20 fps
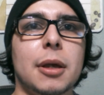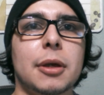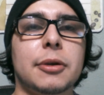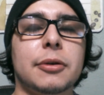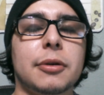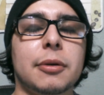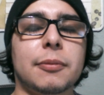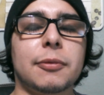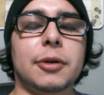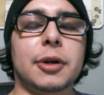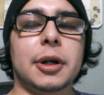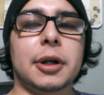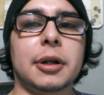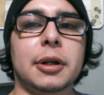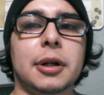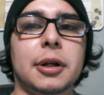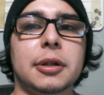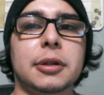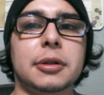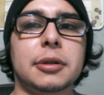So I'm trying
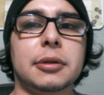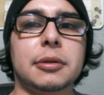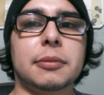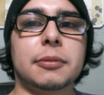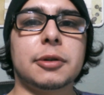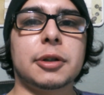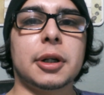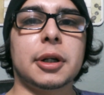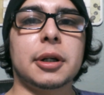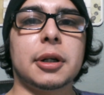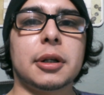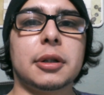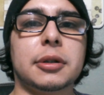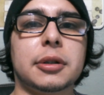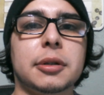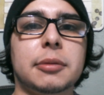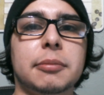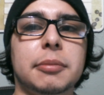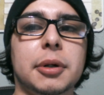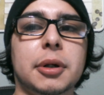not to. I'm trying not
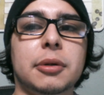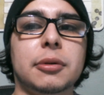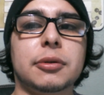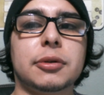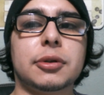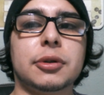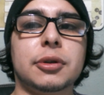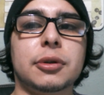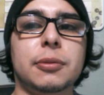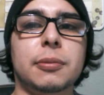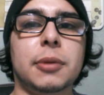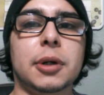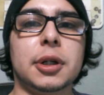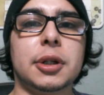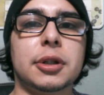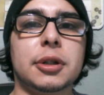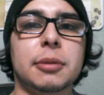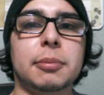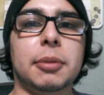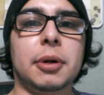to impose too
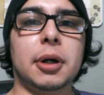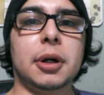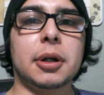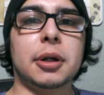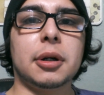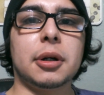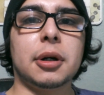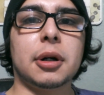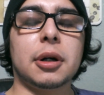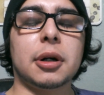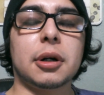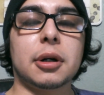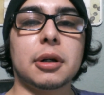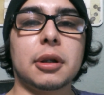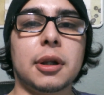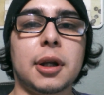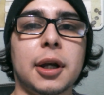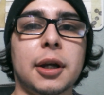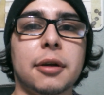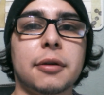much upon her
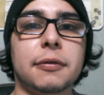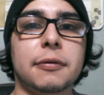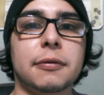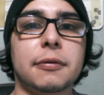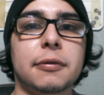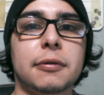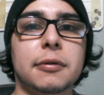life.